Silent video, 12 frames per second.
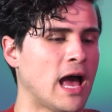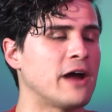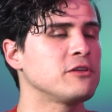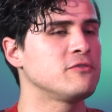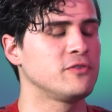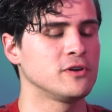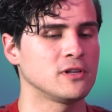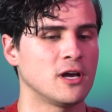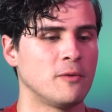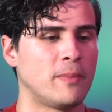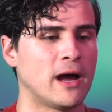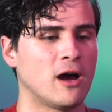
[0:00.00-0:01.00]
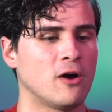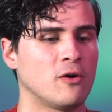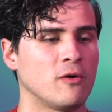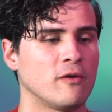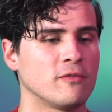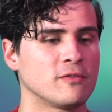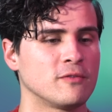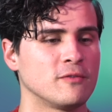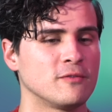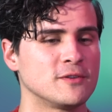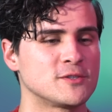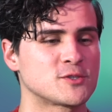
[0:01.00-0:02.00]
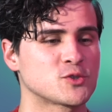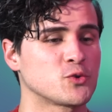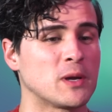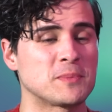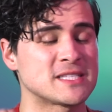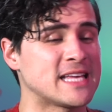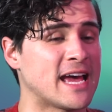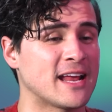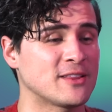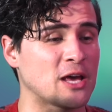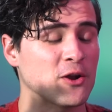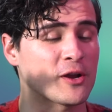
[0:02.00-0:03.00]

How do you feel about scripts that are